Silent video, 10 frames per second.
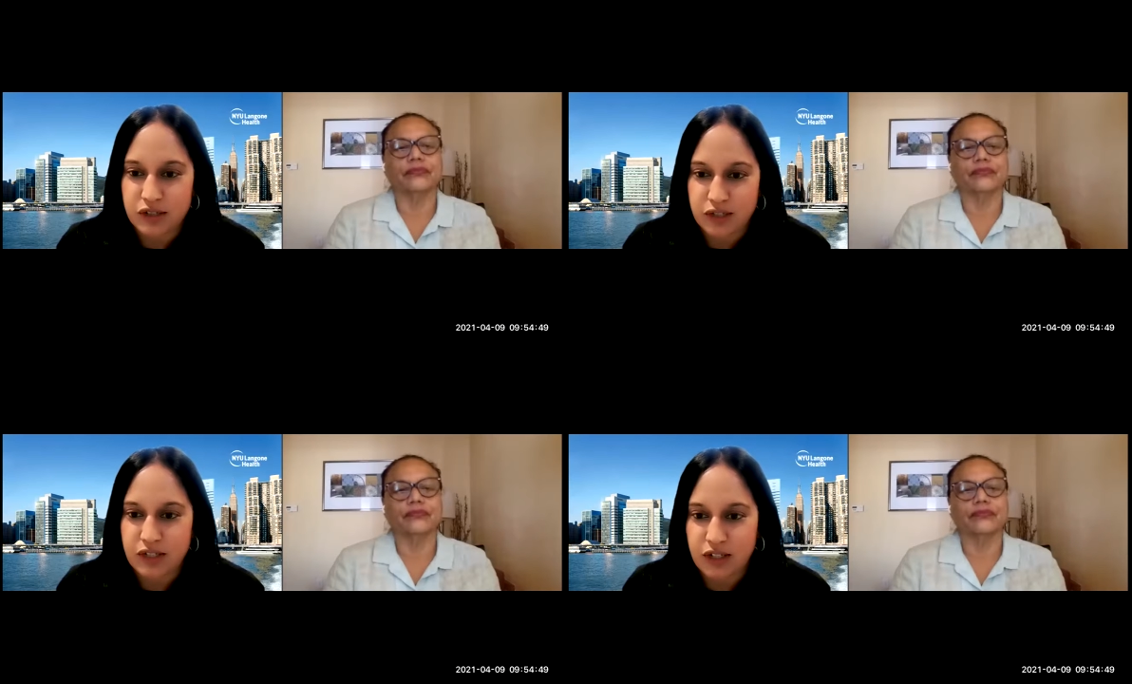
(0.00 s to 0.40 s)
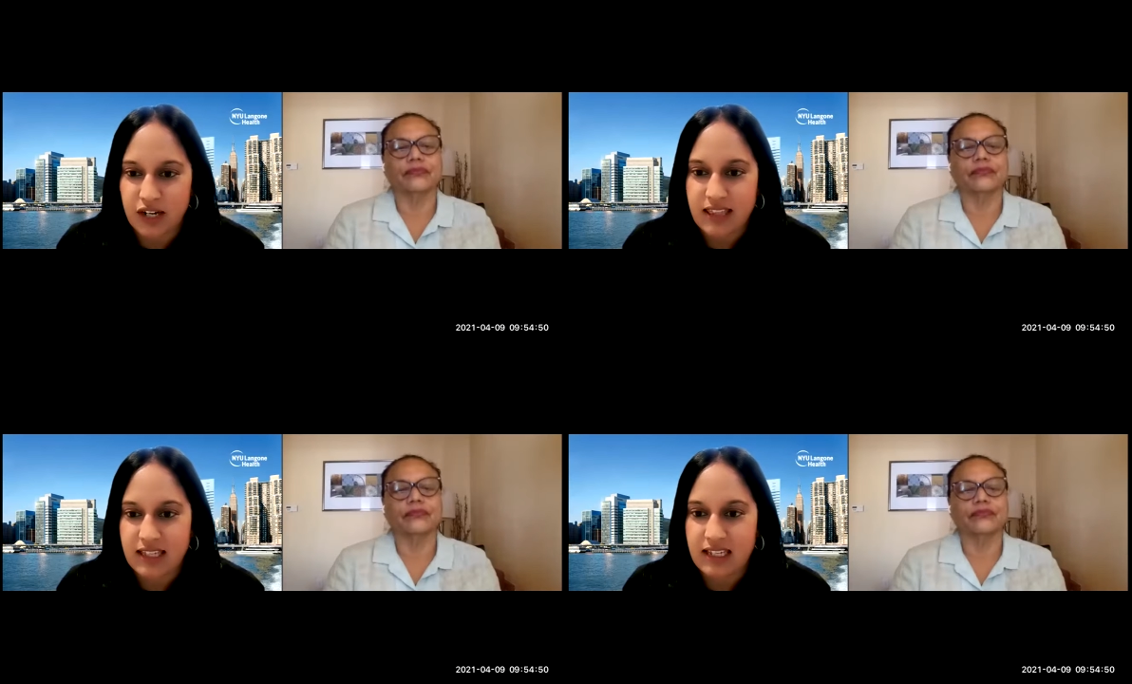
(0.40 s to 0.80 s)
Speaker 1: earlier. I
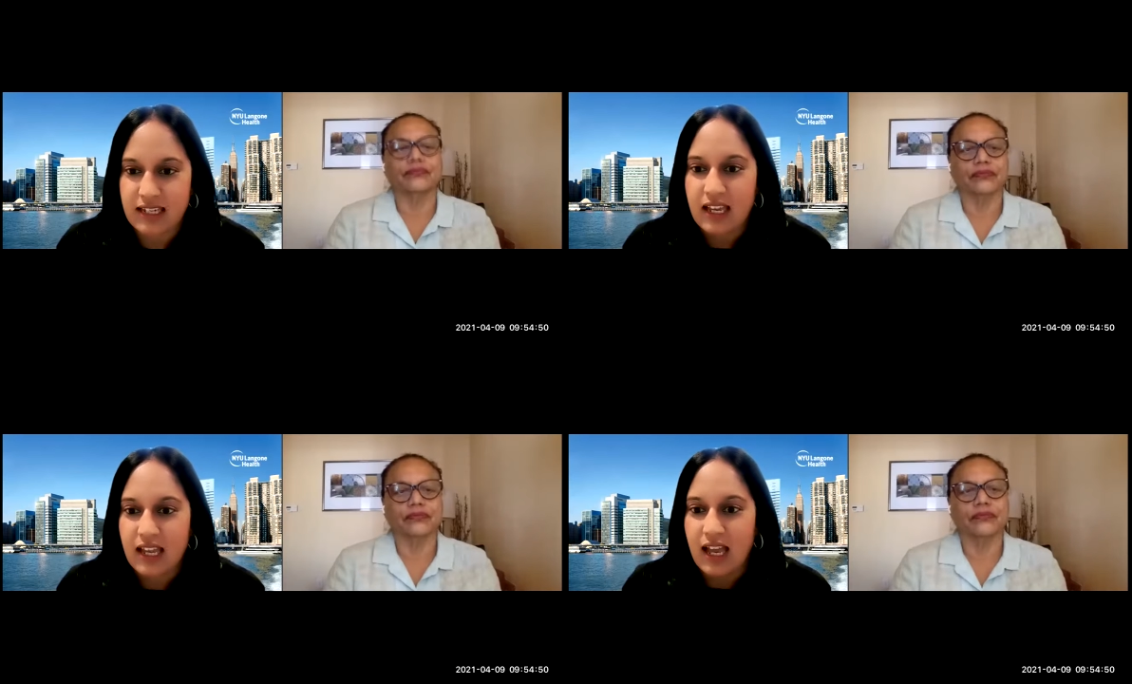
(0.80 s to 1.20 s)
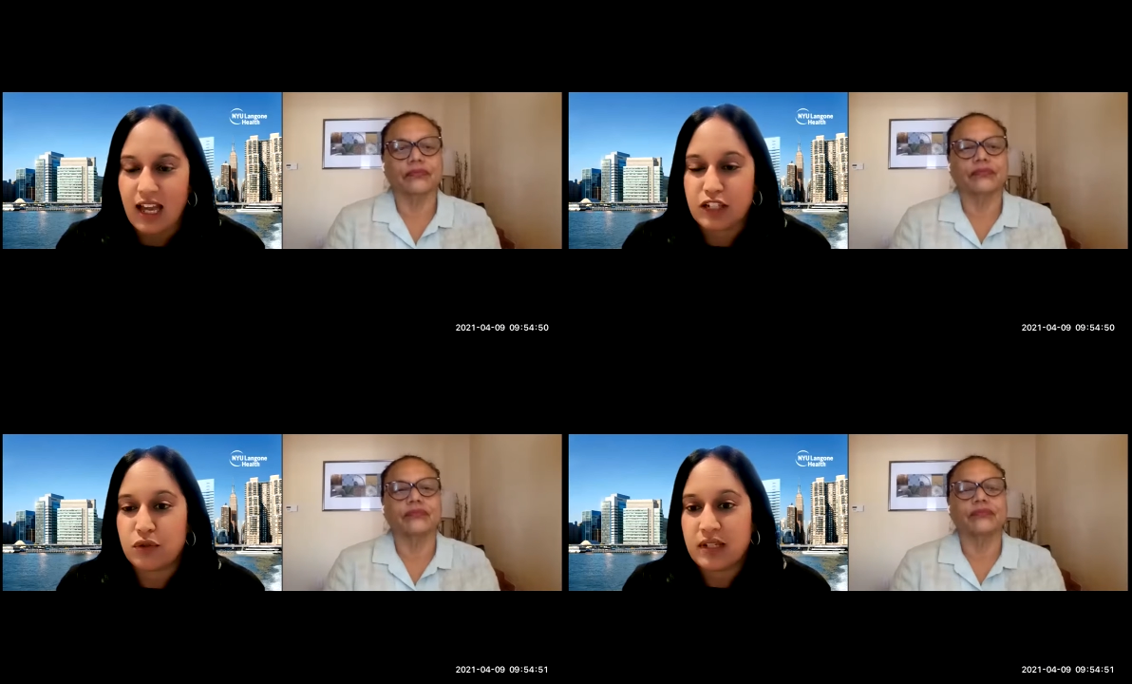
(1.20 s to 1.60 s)
think a
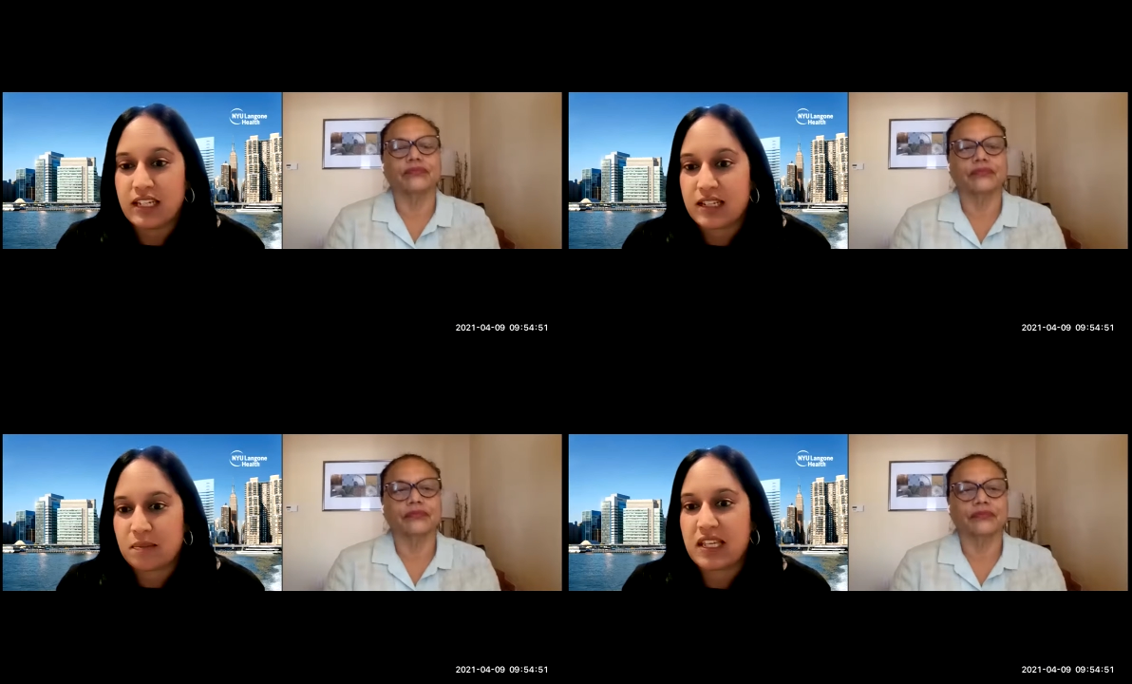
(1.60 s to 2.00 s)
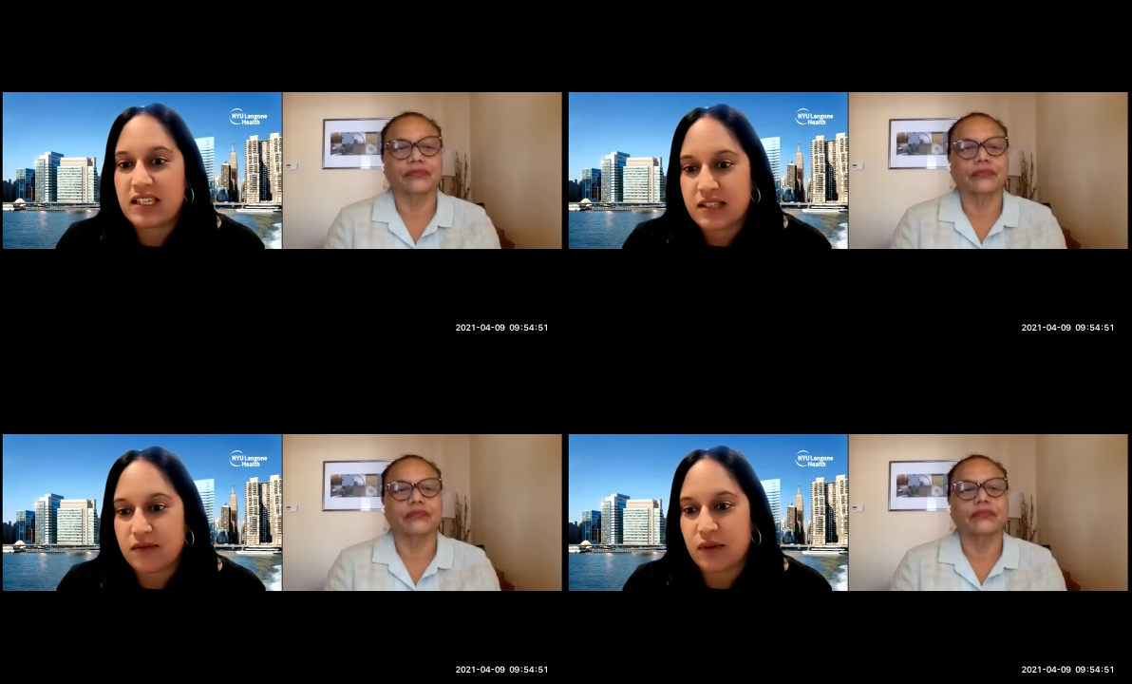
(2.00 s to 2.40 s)
unique
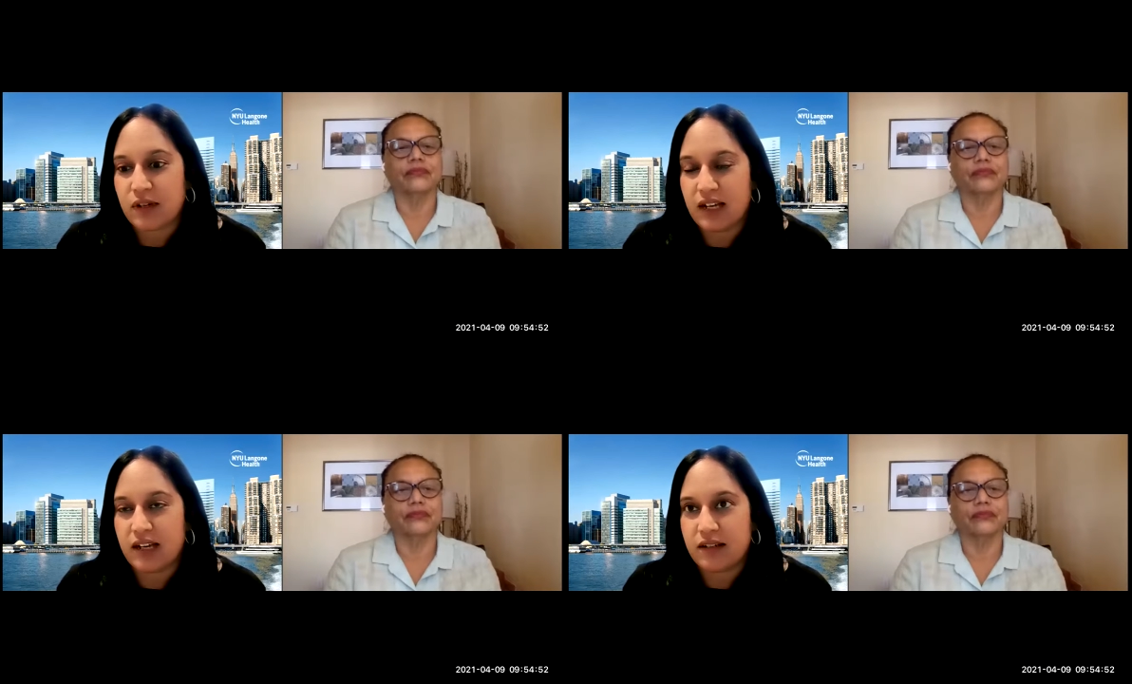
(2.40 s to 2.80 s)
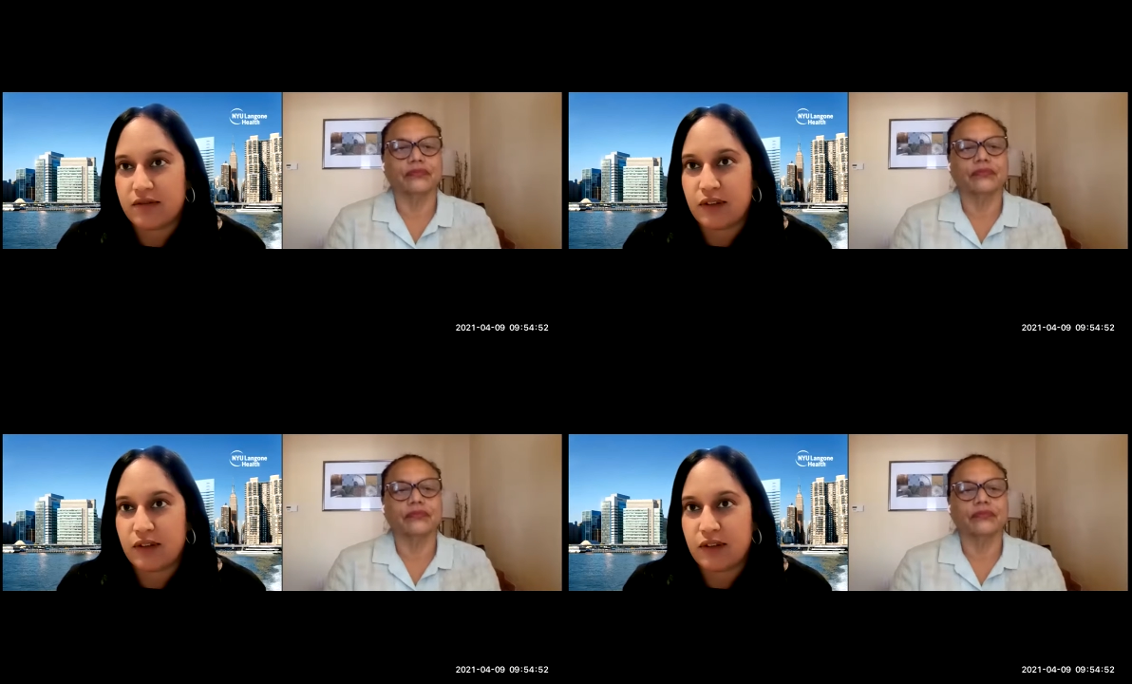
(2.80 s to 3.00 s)
piece of, of,